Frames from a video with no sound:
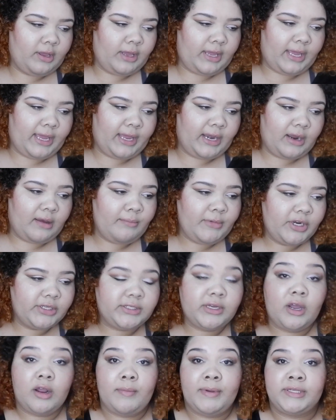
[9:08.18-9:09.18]
And I'm going to
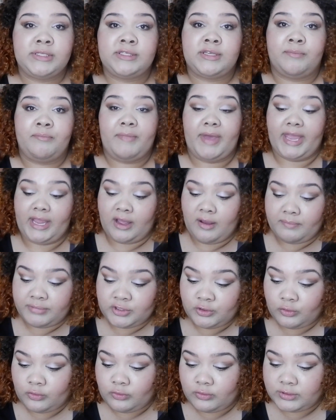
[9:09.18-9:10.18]
talk about some makeup
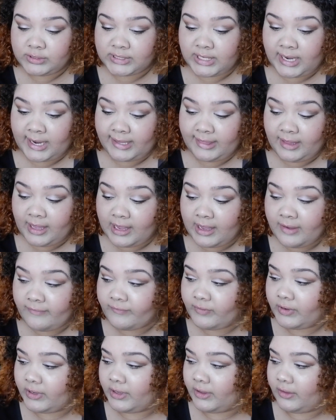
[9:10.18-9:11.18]
tools that I
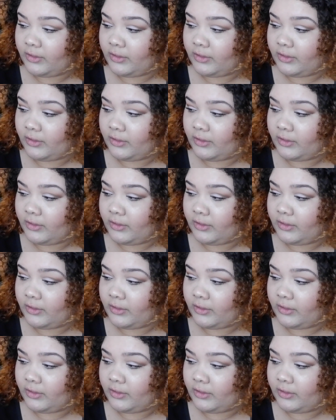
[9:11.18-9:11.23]
loved